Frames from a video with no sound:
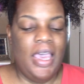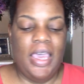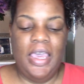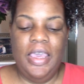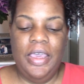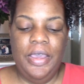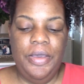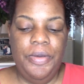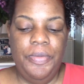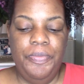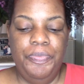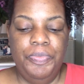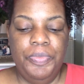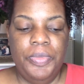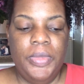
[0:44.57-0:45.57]

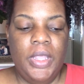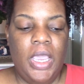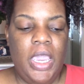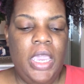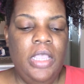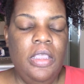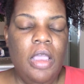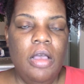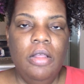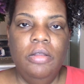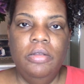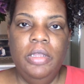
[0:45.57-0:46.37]
And y'all,